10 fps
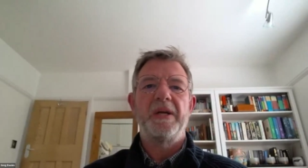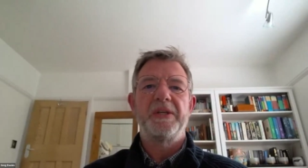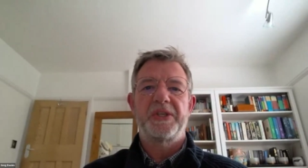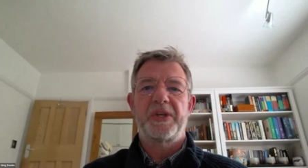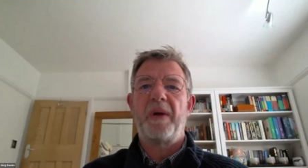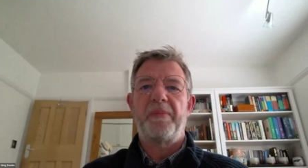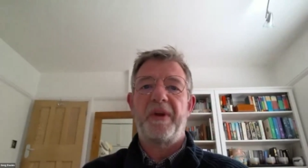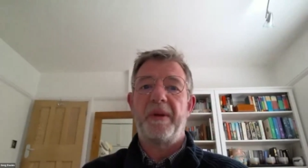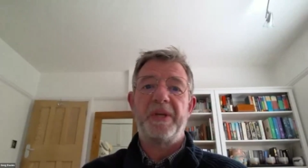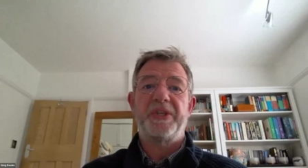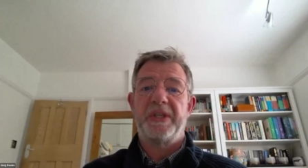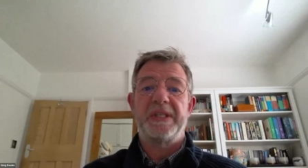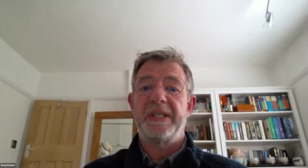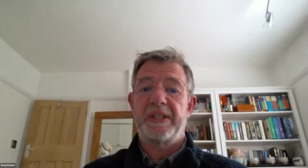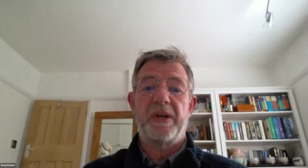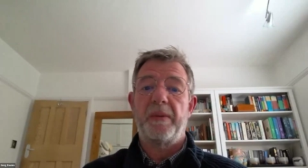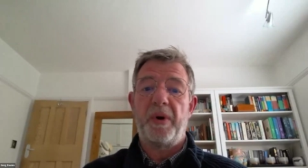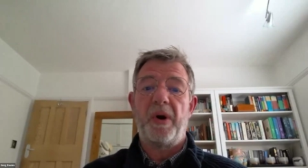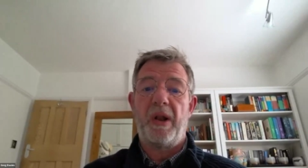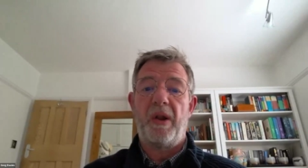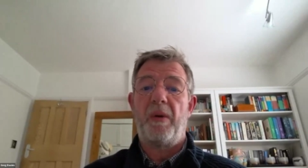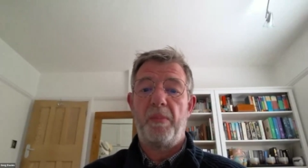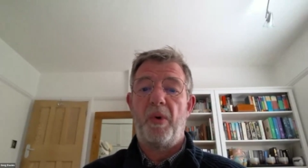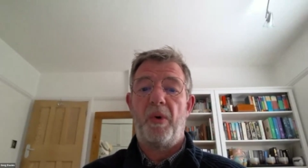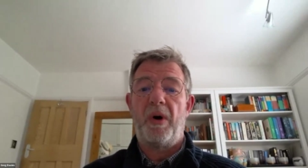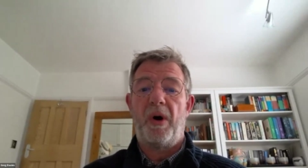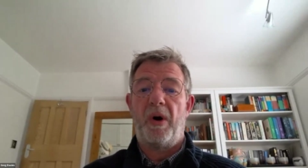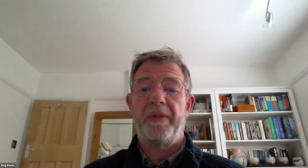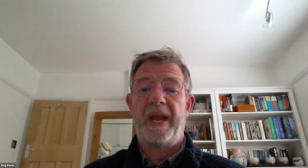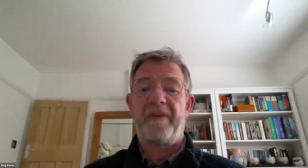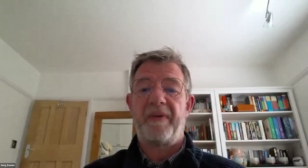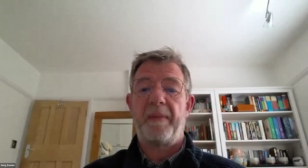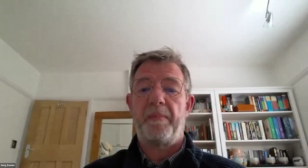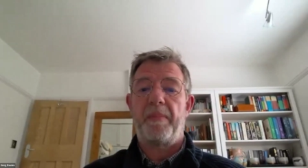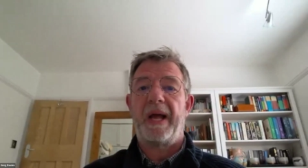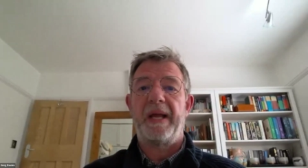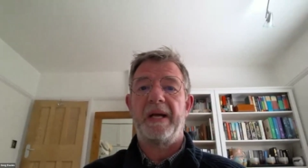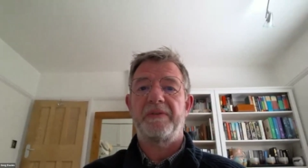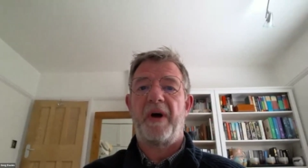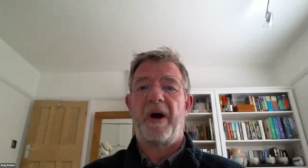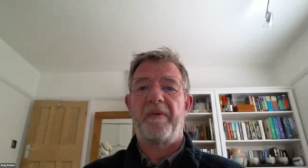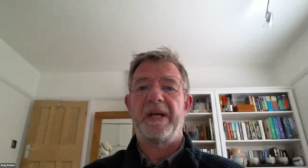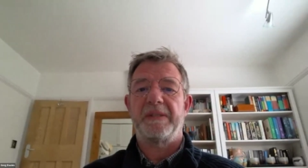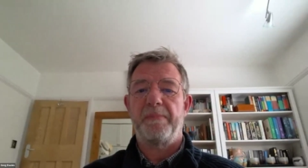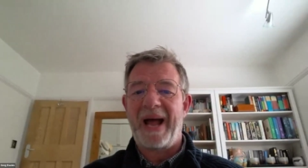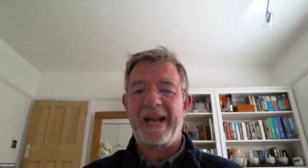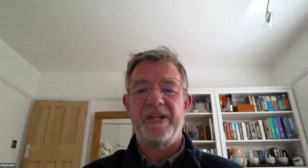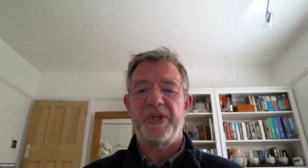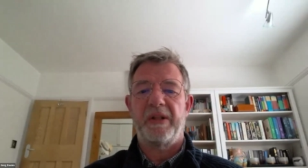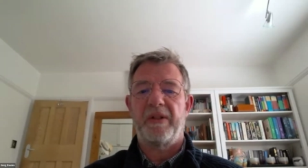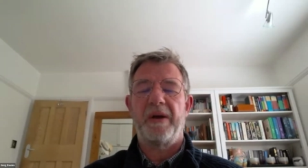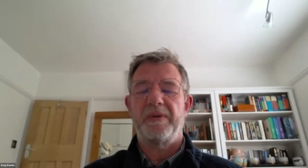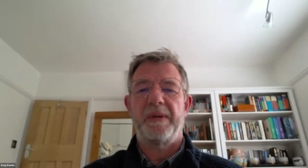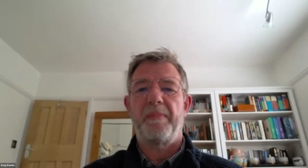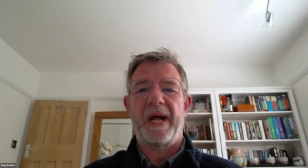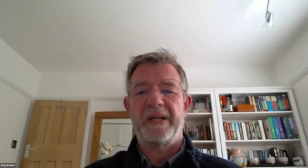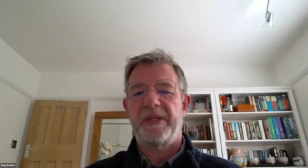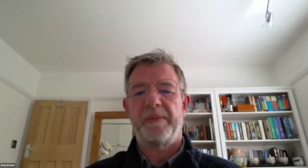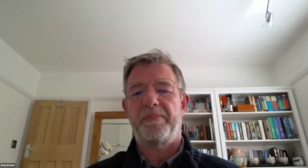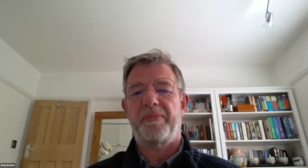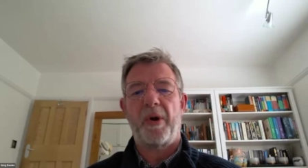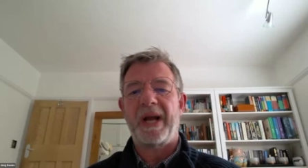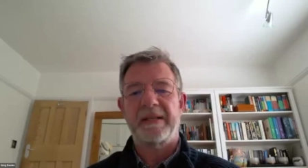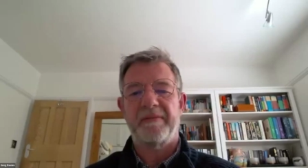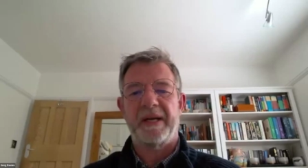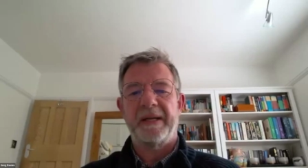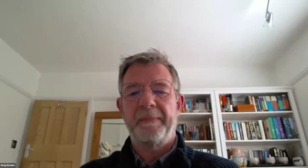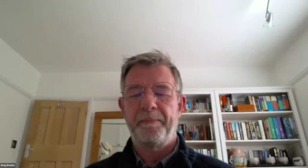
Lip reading: Scope 3 emissions is going to put a lot more on the FM plate as far as managing those and managing proactively.